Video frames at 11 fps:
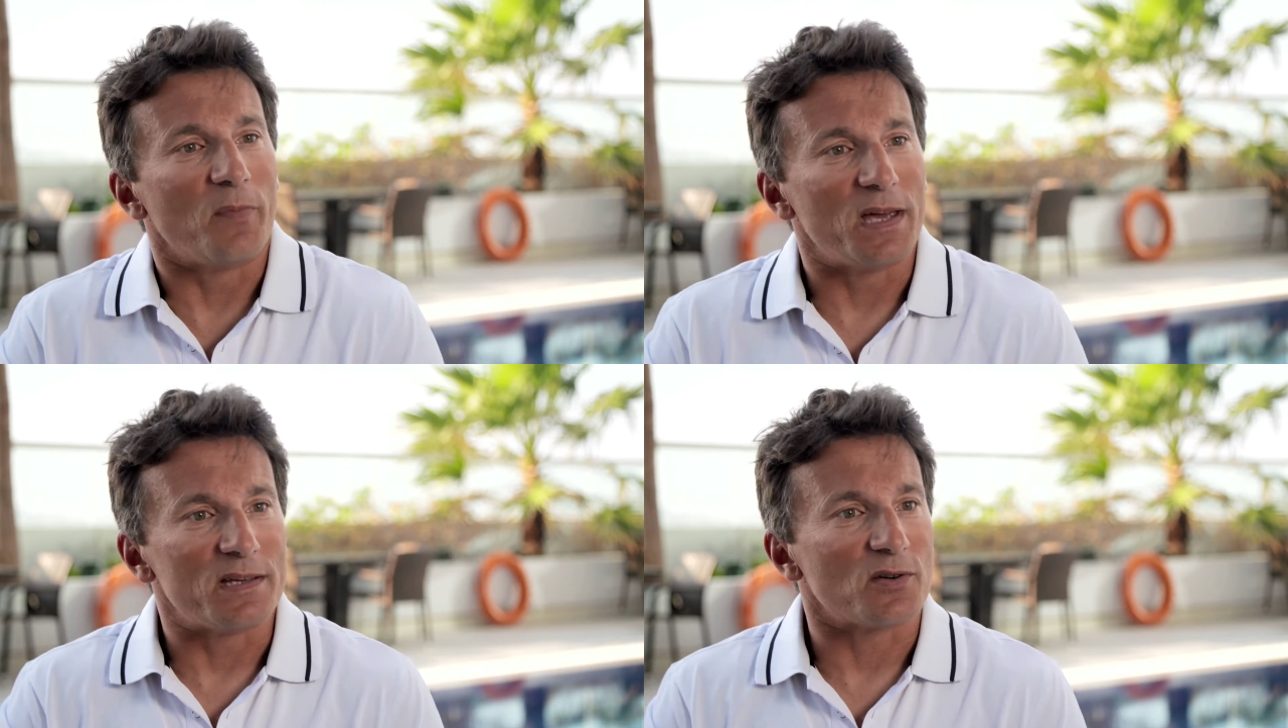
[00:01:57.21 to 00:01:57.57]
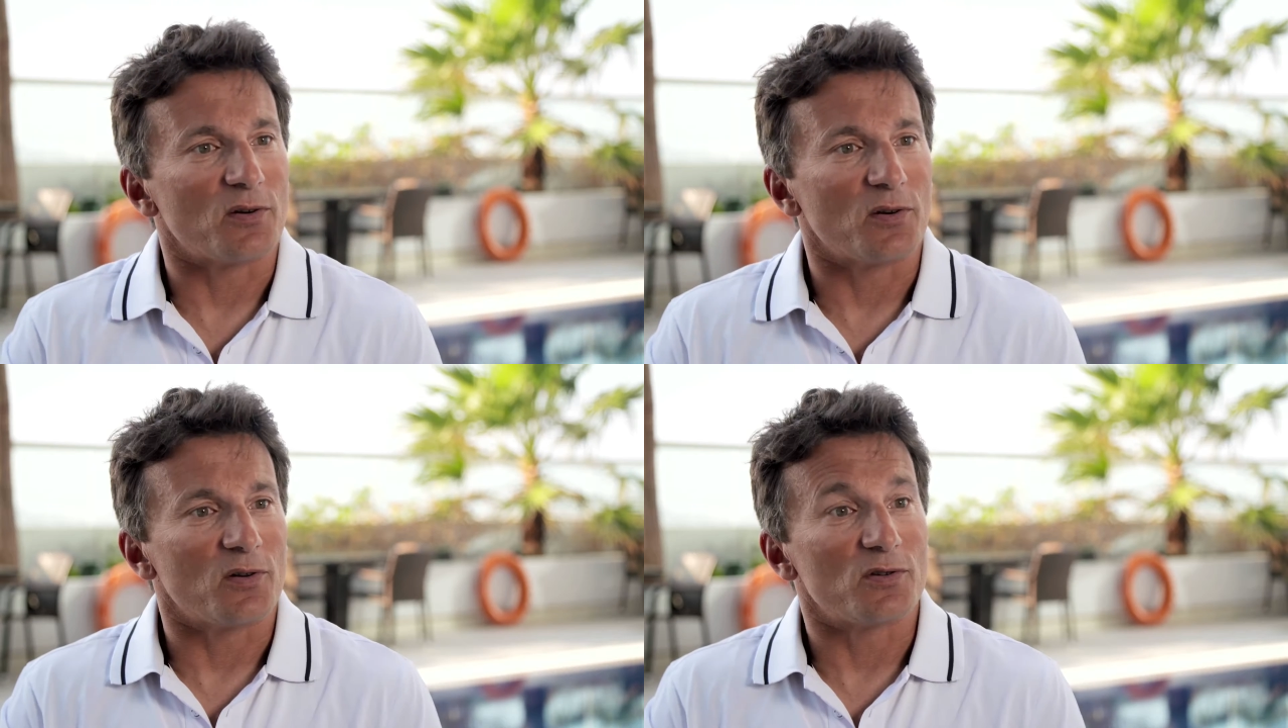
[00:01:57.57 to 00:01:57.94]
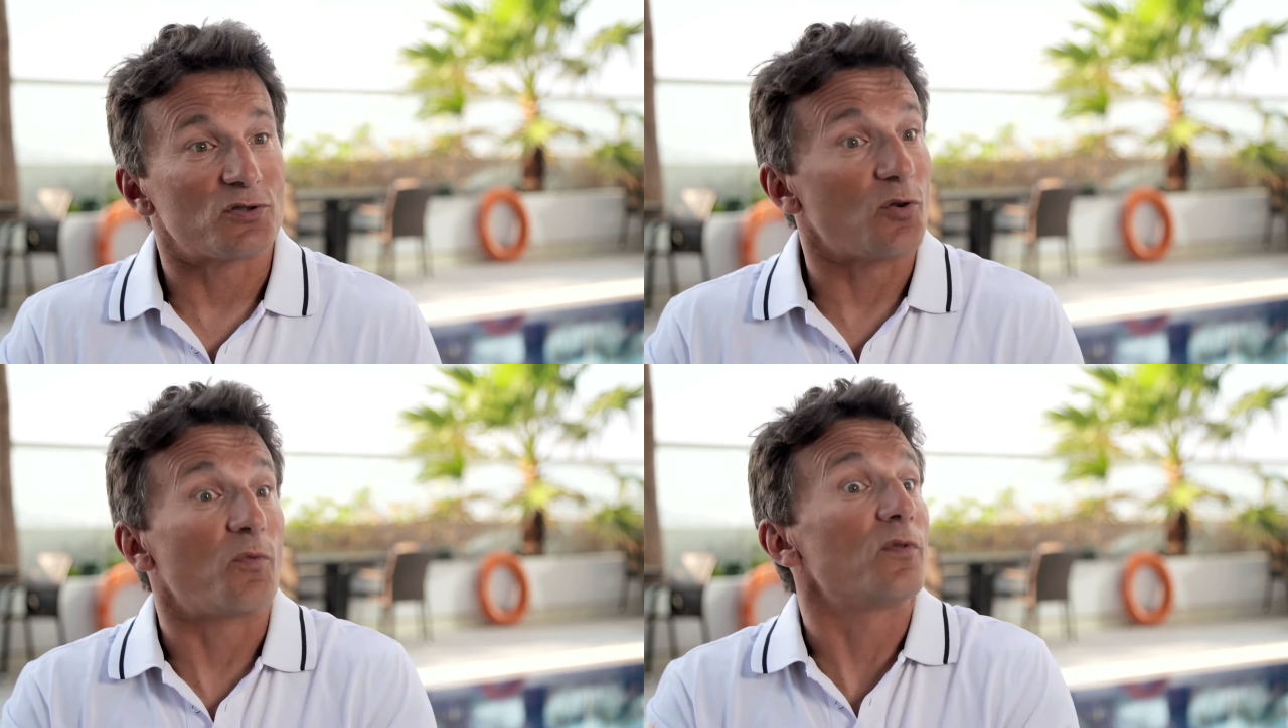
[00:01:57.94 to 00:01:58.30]
me is
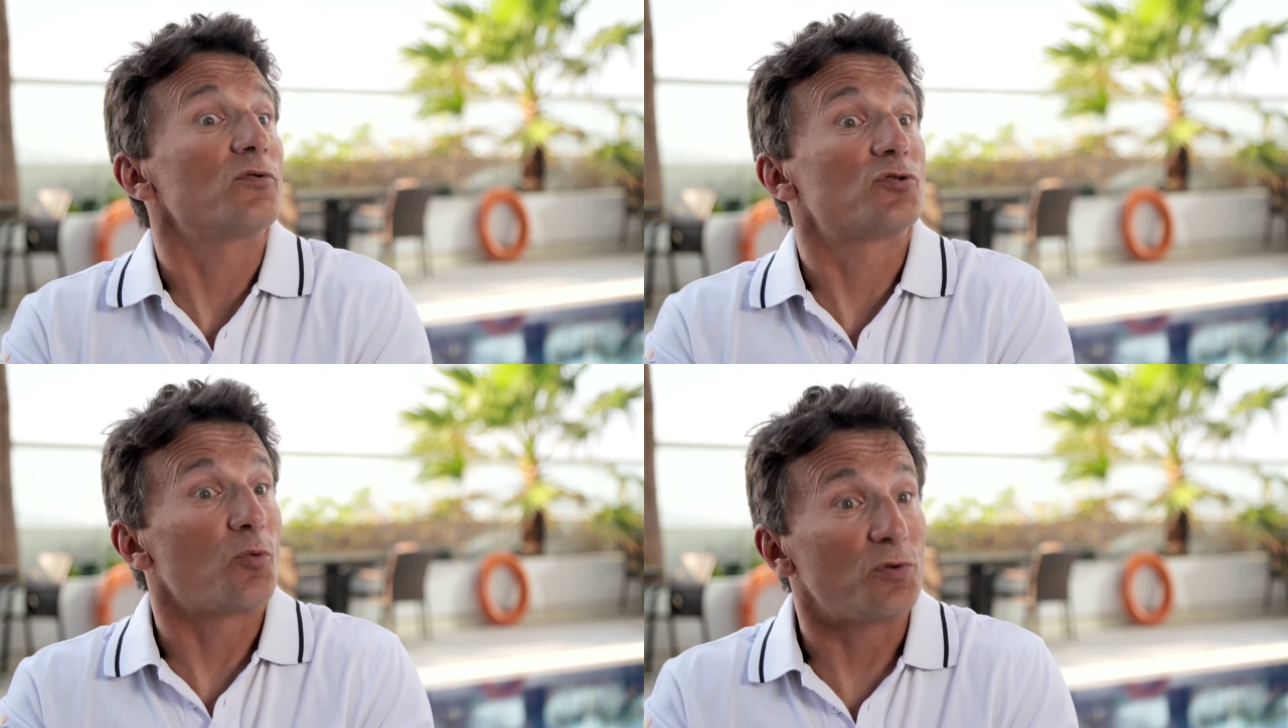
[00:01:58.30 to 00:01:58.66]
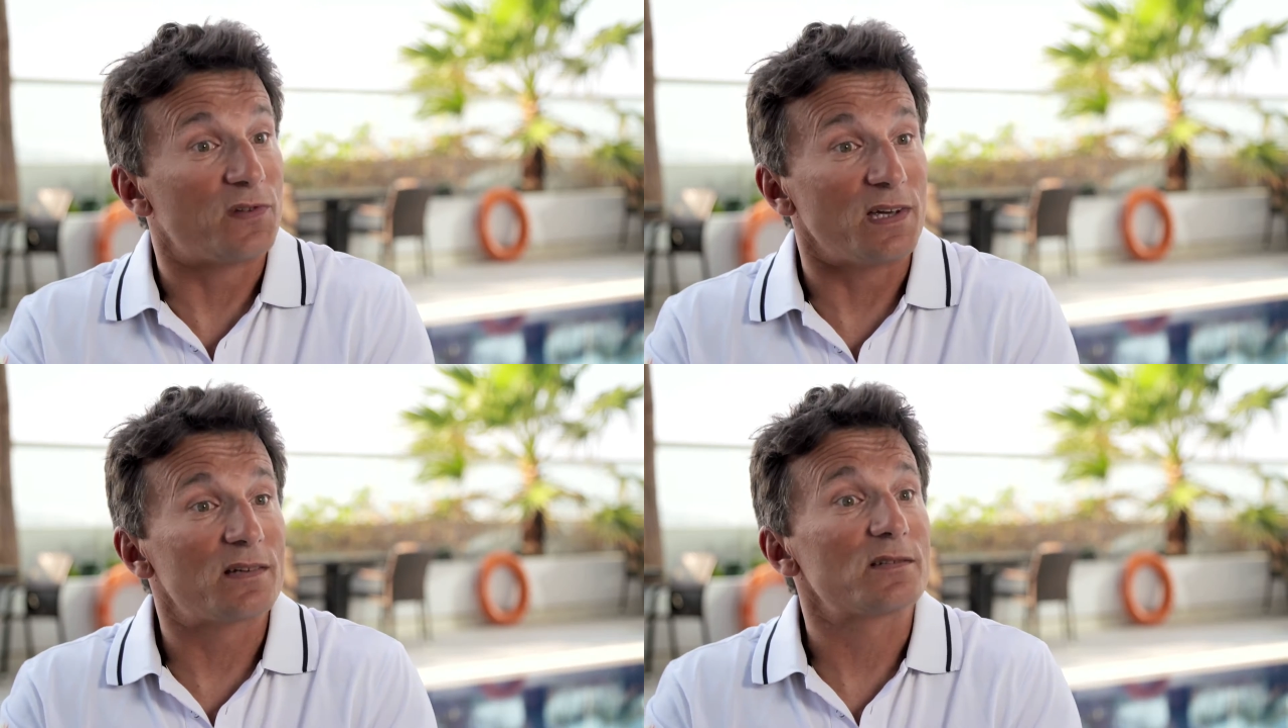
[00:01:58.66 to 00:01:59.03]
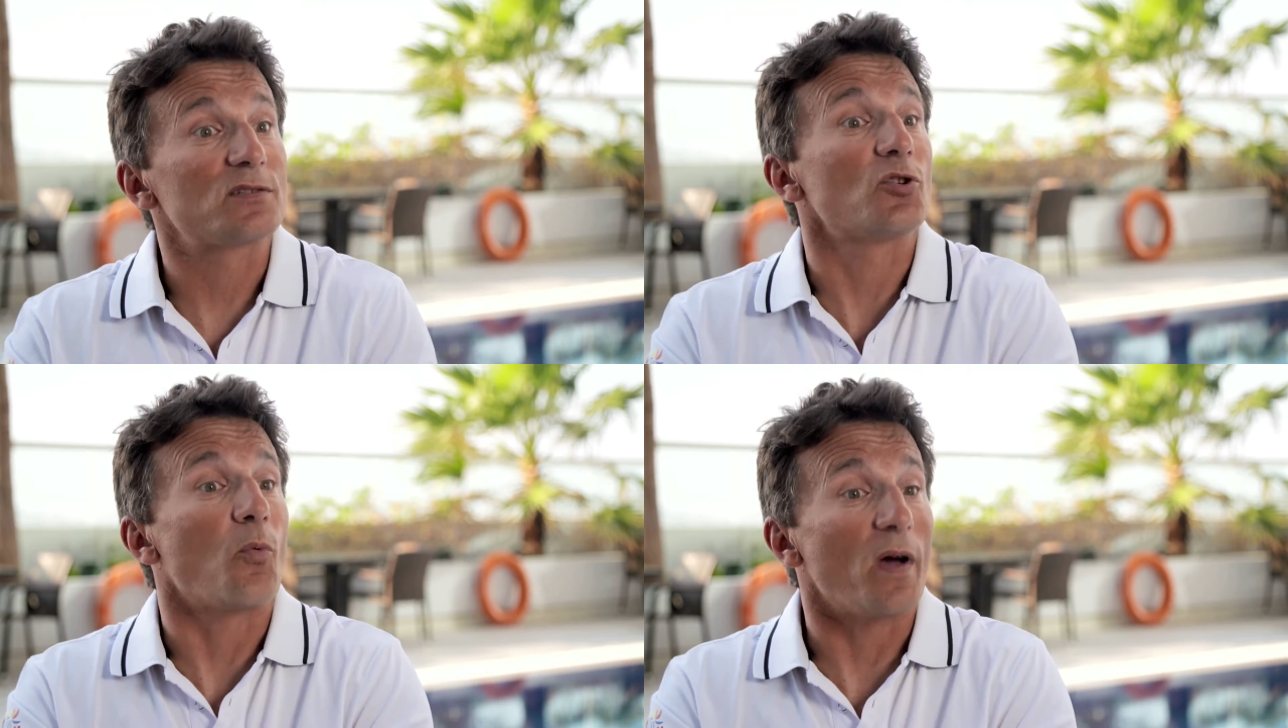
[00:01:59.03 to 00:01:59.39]
the routing,
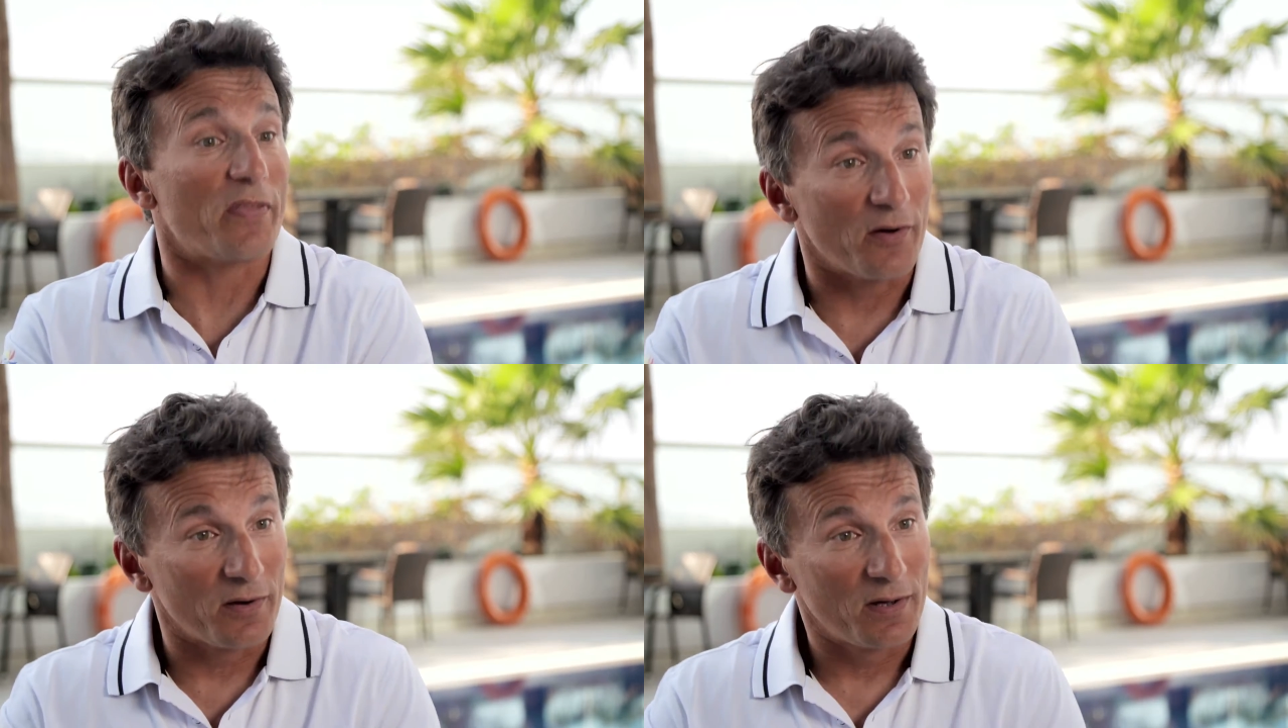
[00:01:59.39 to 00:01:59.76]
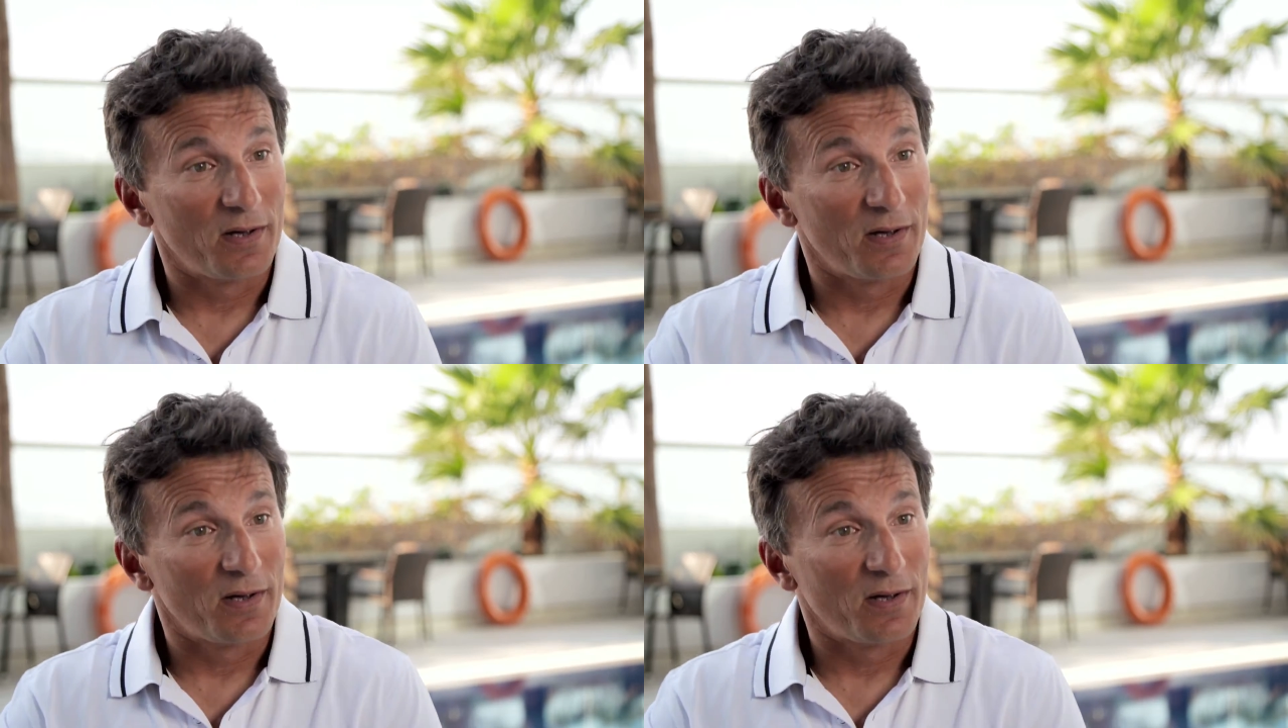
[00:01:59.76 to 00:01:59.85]
the weather,